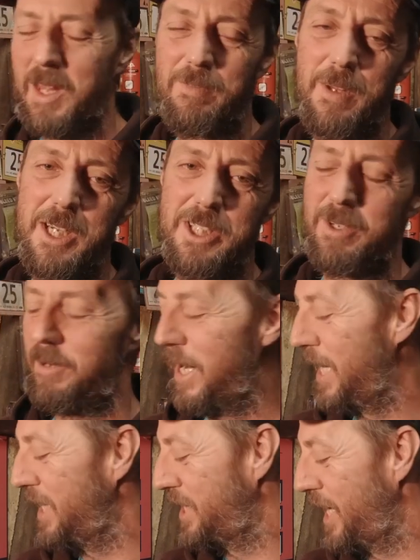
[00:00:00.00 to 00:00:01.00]
Finished the
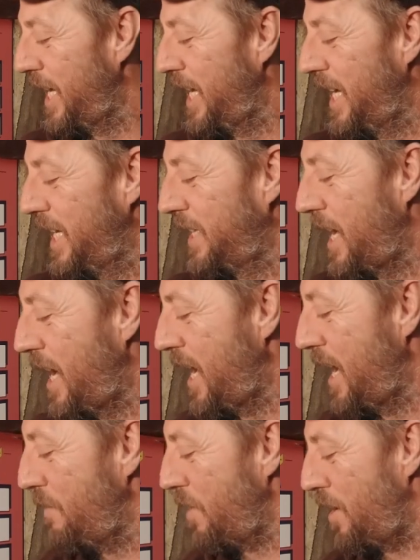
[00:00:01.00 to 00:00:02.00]
race in a
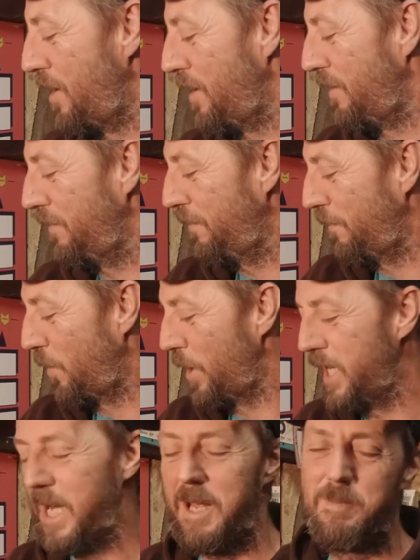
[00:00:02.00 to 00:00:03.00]
time of
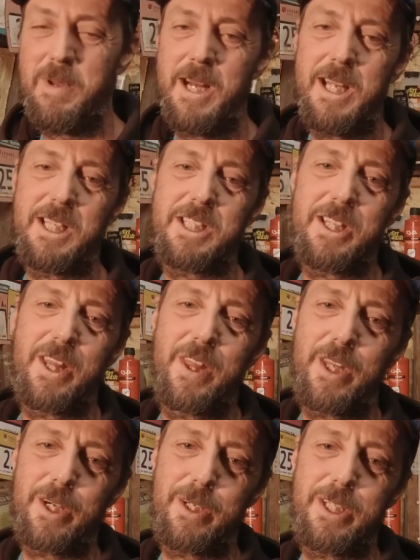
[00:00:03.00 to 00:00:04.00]
48 minutes and
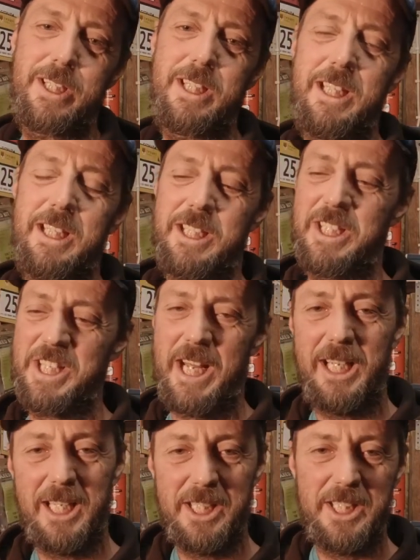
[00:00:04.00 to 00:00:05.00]
13
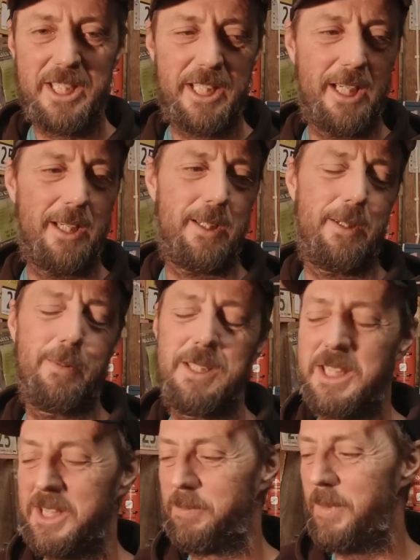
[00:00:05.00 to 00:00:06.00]
seconds, which
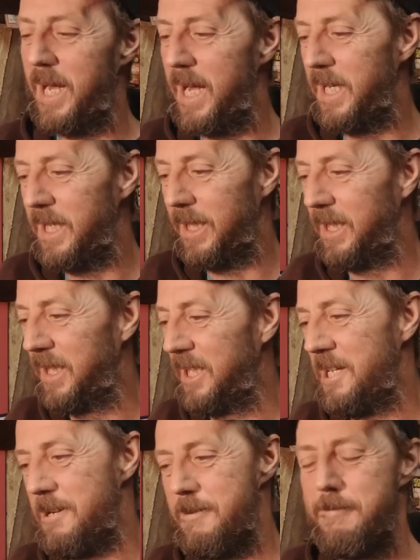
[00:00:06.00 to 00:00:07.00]
isn't bad.
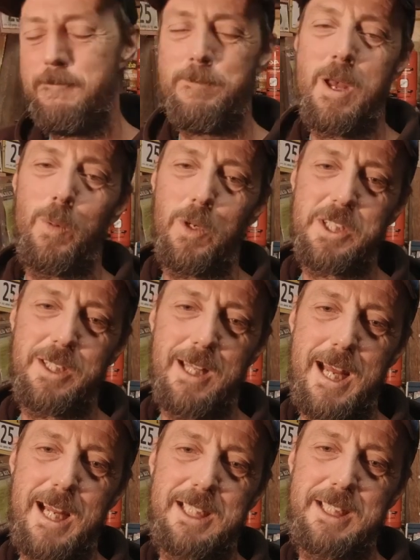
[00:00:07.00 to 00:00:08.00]
Wasn't
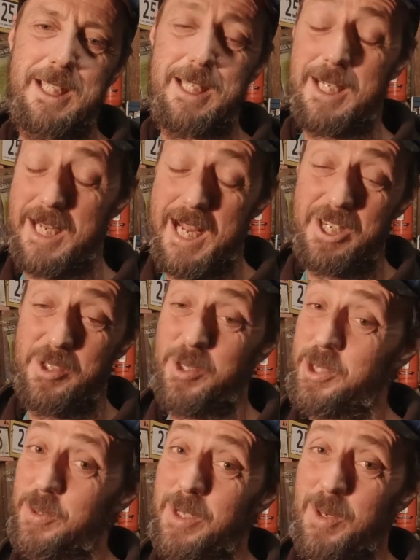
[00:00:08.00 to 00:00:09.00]
last, as
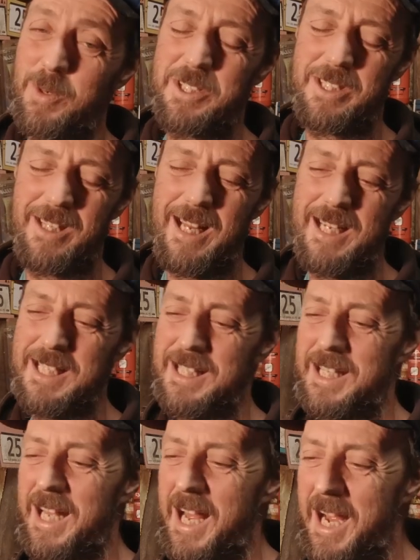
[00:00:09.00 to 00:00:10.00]
usual I wasn't last,
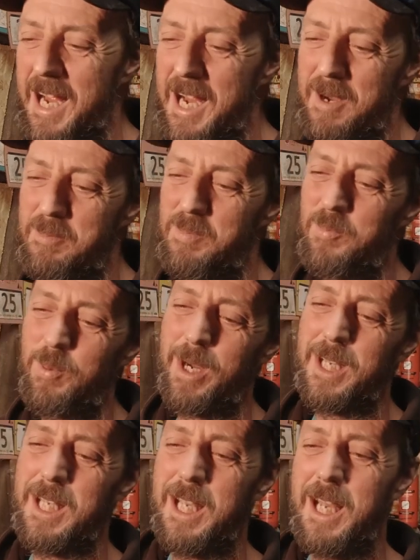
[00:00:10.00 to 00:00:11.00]

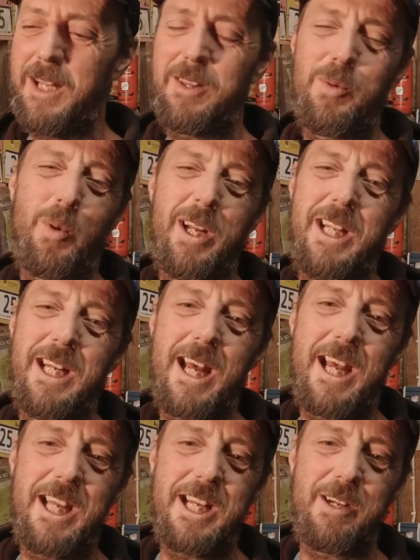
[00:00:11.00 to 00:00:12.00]
but yeah,
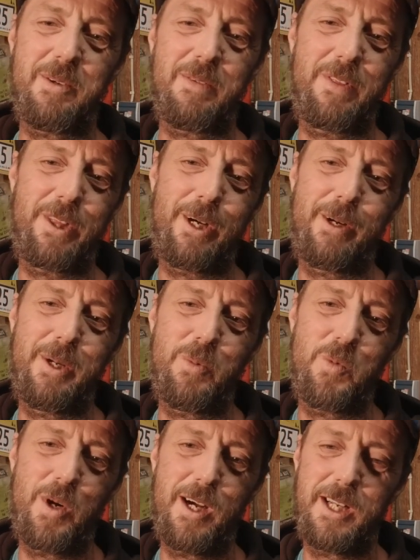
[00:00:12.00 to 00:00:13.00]
29 out of
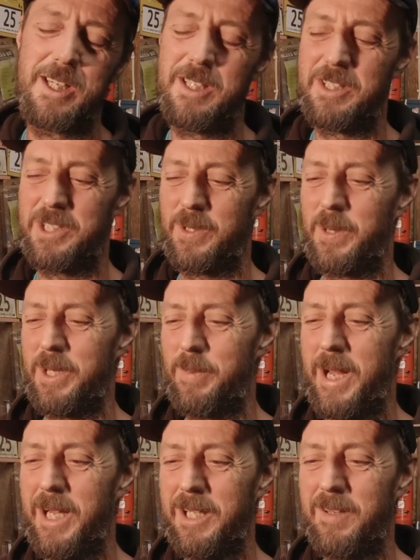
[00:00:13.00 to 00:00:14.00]
31, so at the
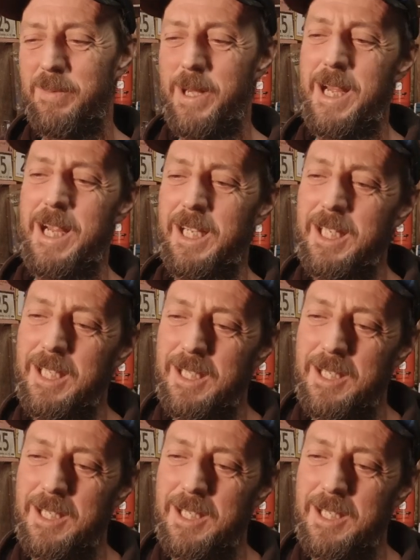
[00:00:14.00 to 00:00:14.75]
back of the pack.